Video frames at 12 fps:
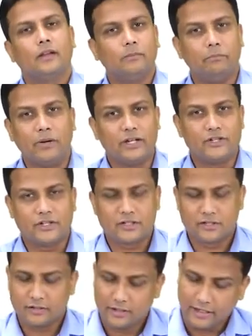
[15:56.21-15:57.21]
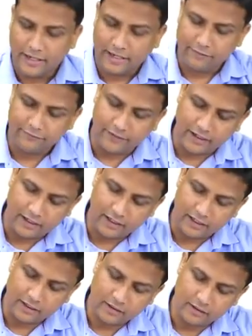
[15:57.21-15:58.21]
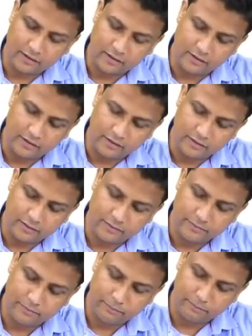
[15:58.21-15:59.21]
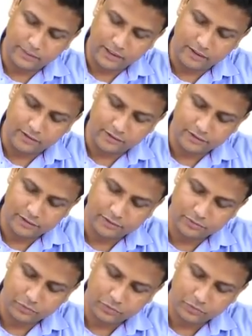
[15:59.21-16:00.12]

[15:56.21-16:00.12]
bridges, and finally the pillars.